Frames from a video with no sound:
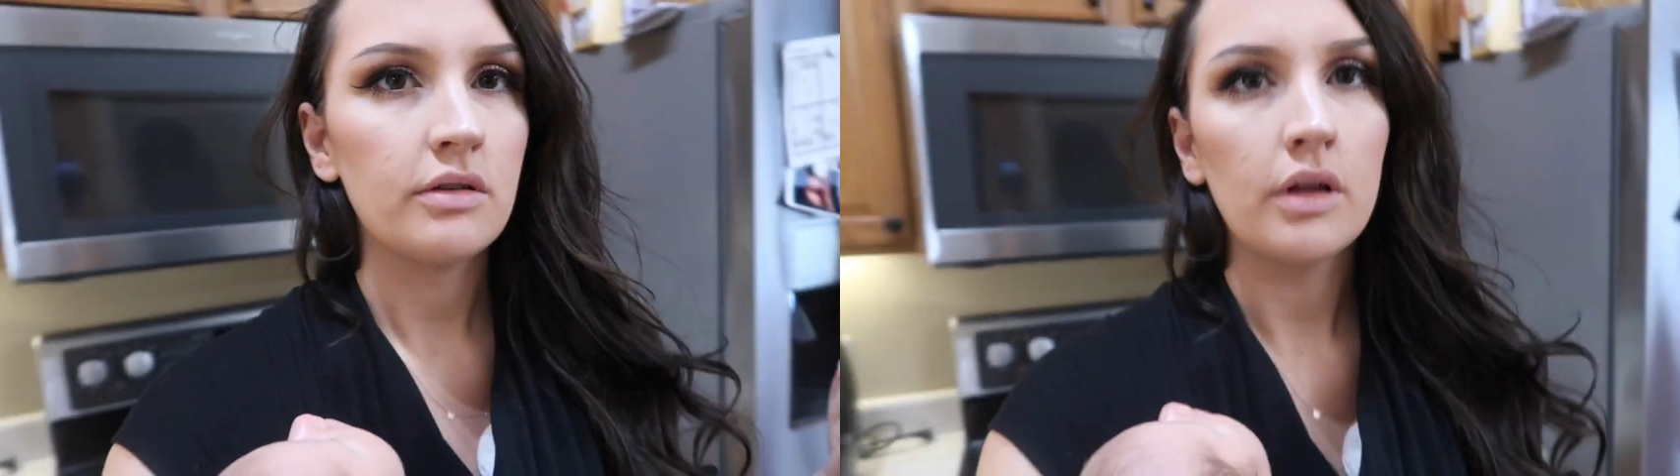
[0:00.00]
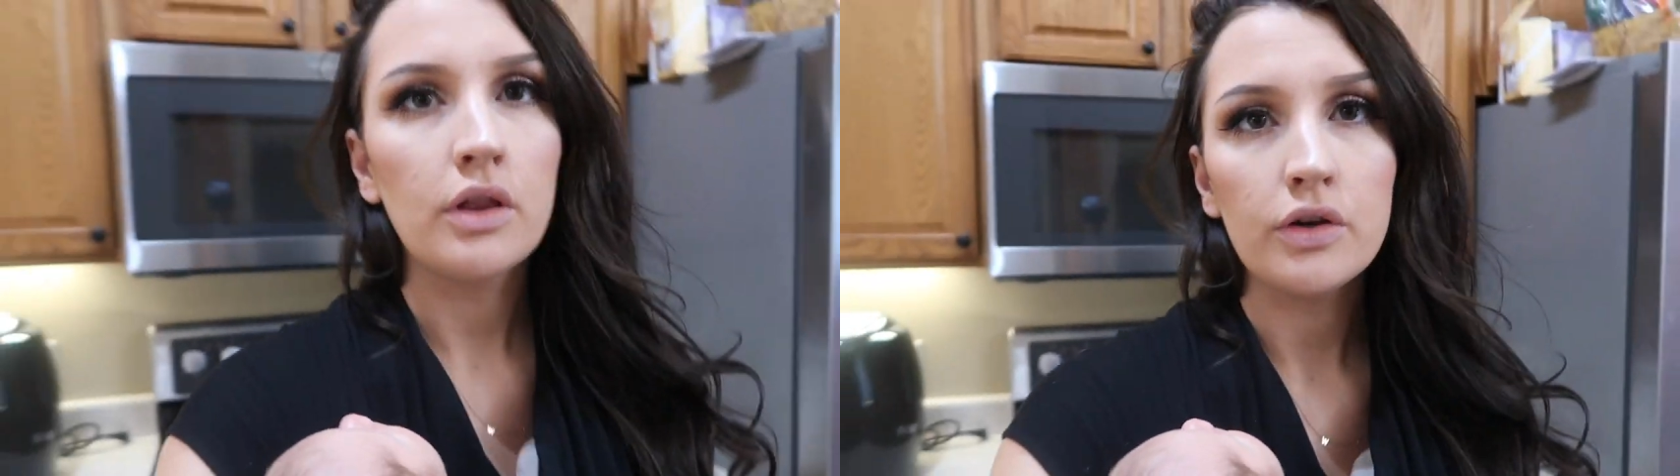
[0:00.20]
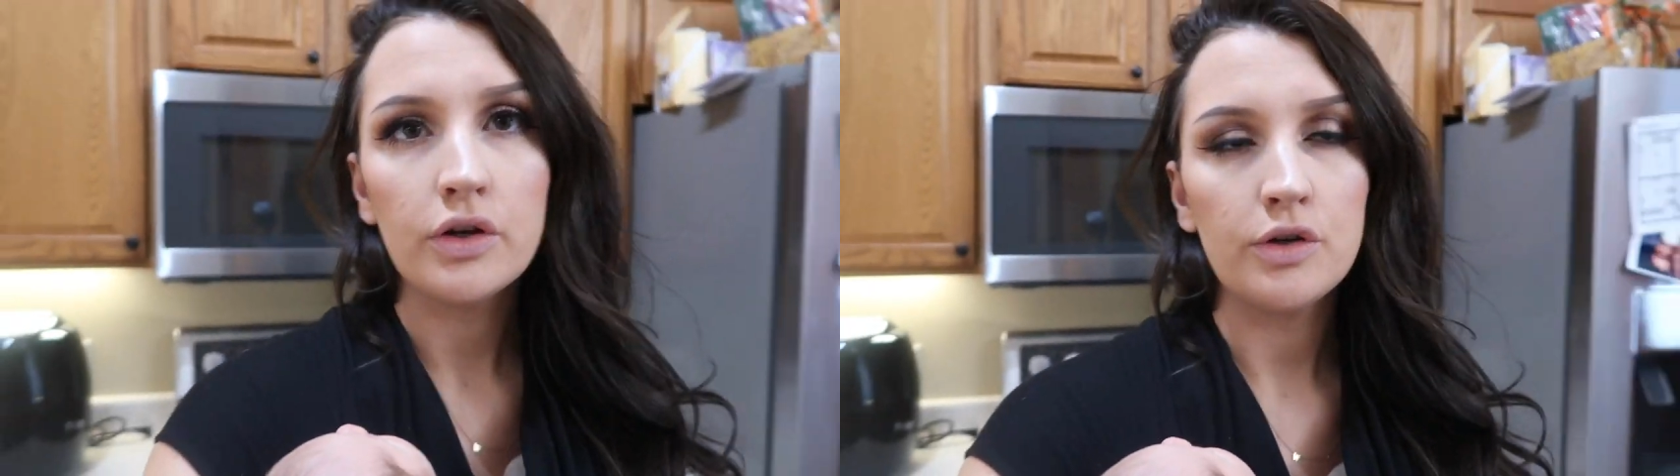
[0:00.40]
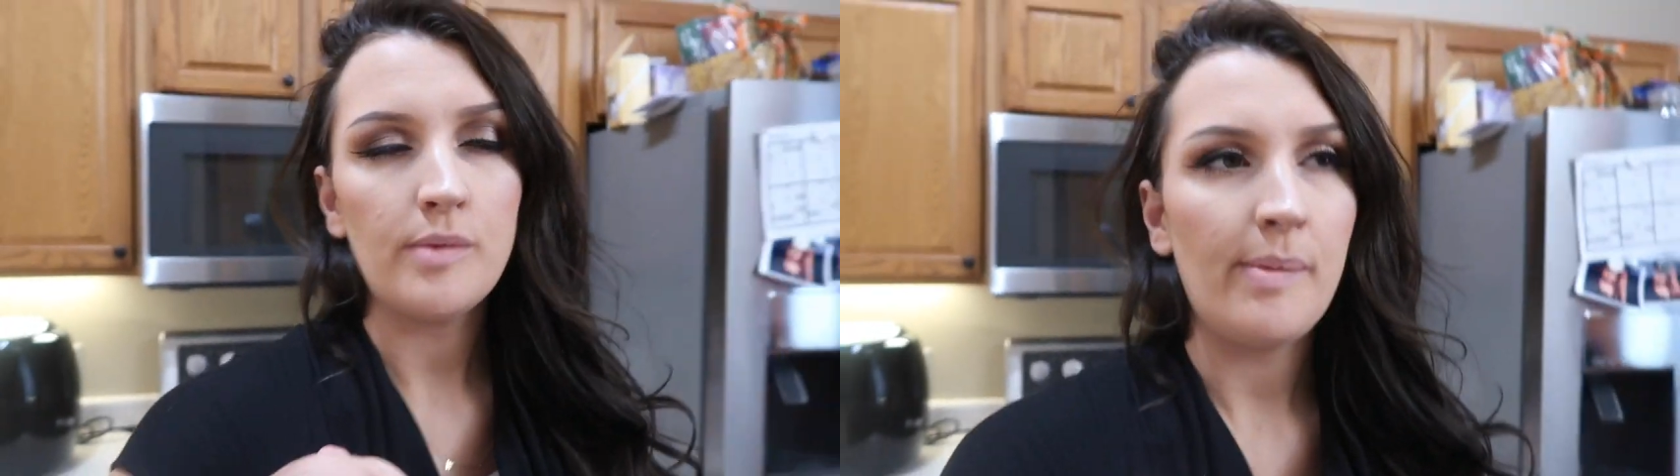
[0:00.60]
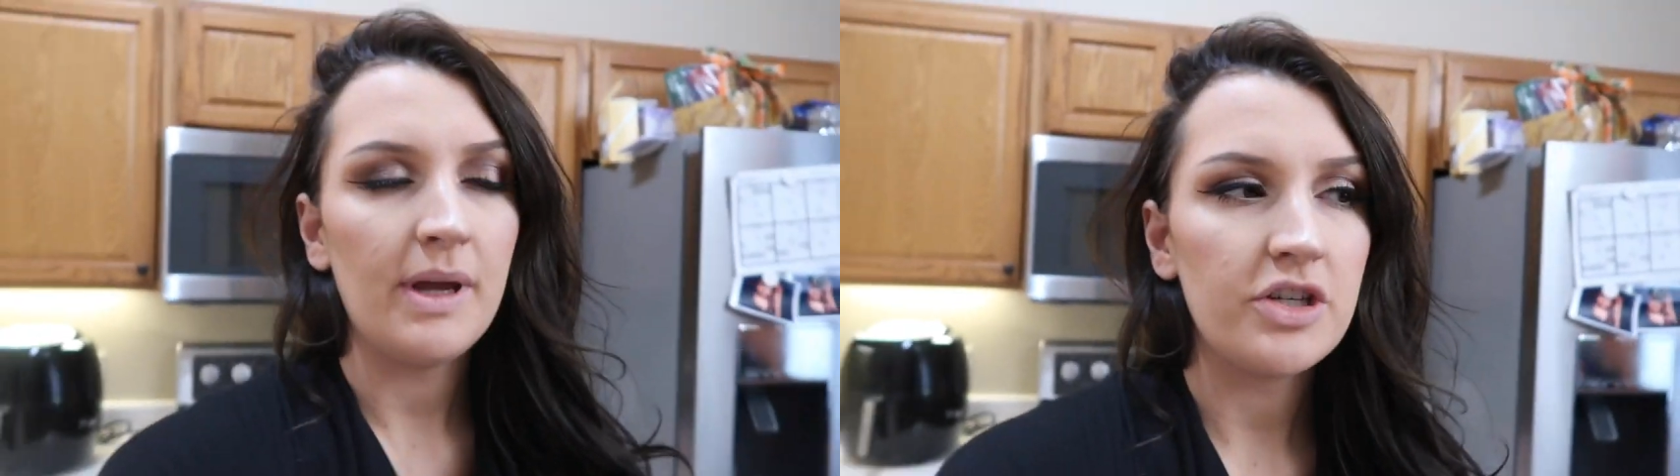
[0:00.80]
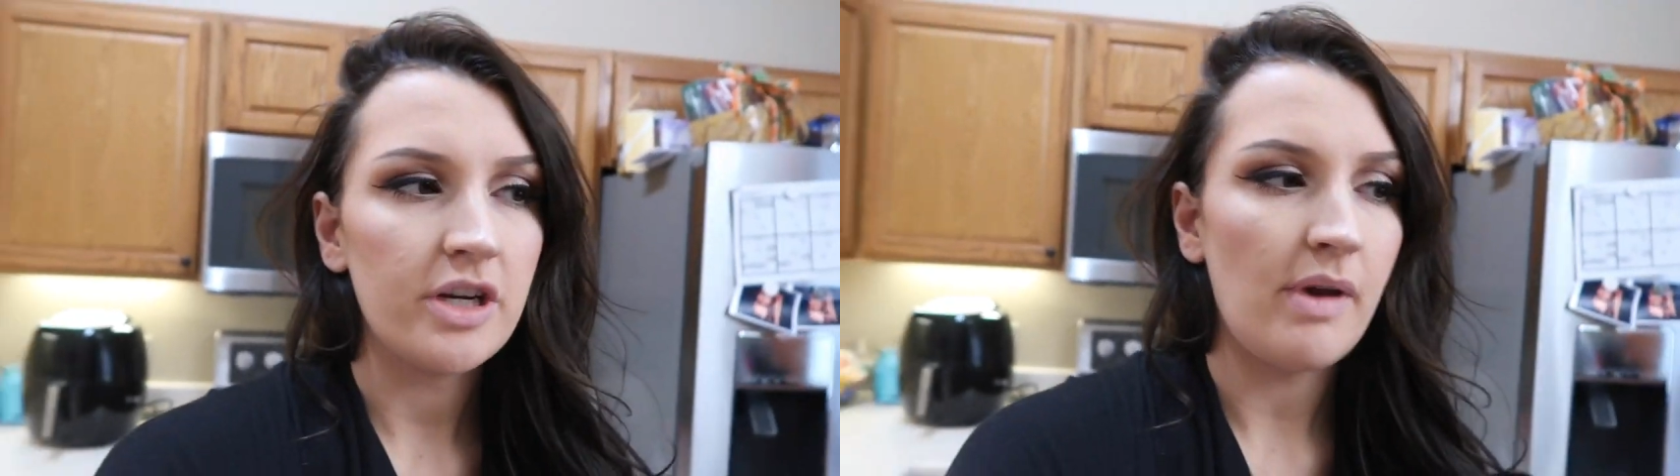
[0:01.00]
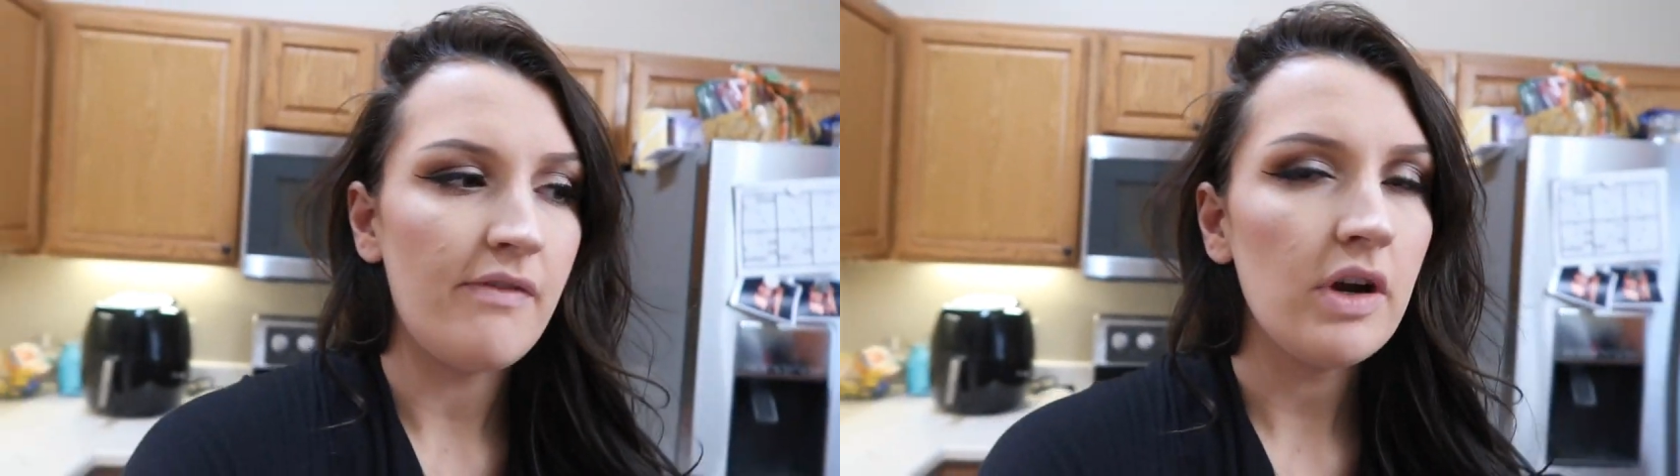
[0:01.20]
going through my pantry and my